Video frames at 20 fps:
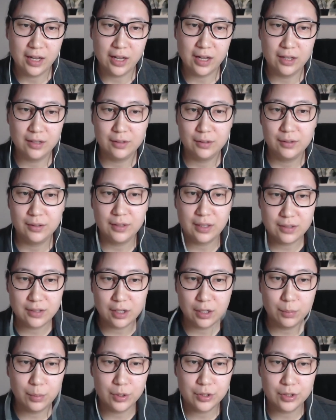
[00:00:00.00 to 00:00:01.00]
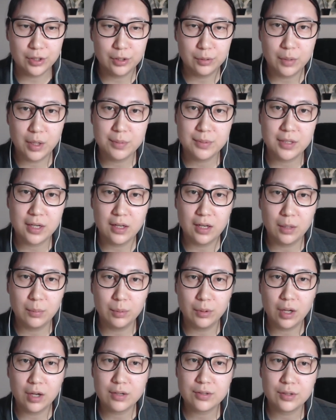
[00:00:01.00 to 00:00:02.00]
and things that are put on the website, like
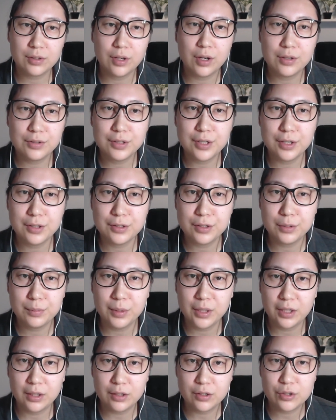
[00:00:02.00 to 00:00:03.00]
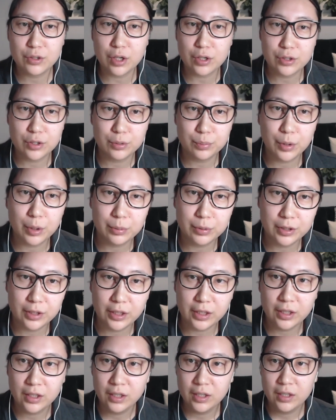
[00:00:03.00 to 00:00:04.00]
blogs and content, are being structured
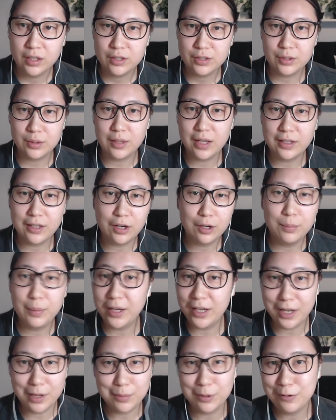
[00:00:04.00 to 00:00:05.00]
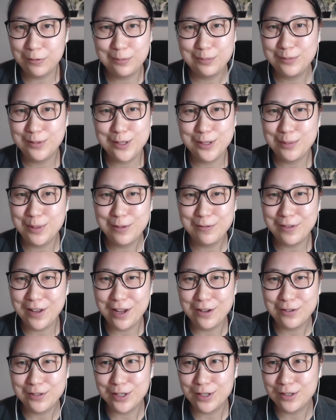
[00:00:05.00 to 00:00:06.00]
properly so that they are being able to be
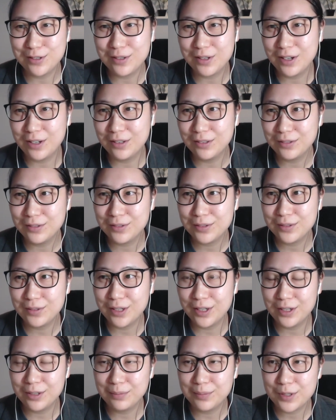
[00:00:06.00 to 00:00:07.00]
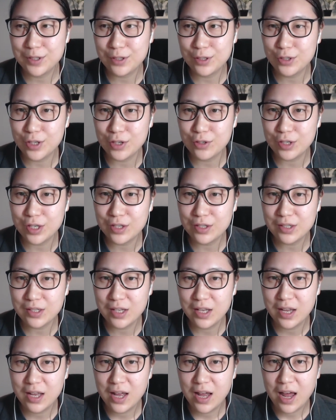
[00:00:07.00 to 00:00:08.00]
found on search engines.
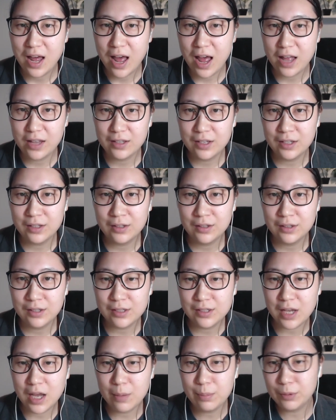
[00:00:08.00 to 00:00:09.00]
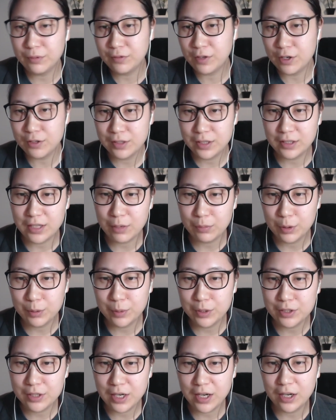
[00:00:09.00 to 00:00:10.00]
And then the type of content that we
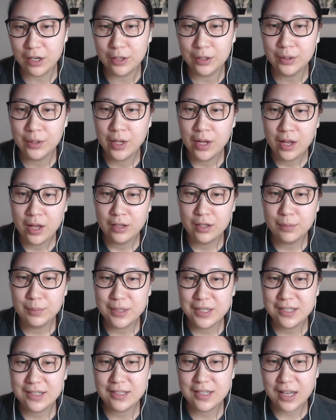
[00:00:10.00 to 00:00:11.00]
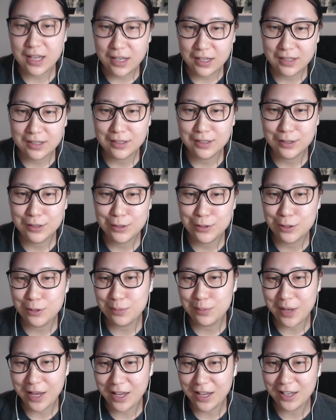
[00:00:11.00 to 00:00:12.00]
put out, the mistake to
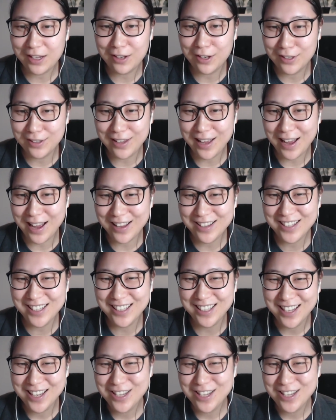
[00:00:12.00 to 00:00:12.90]
make on that,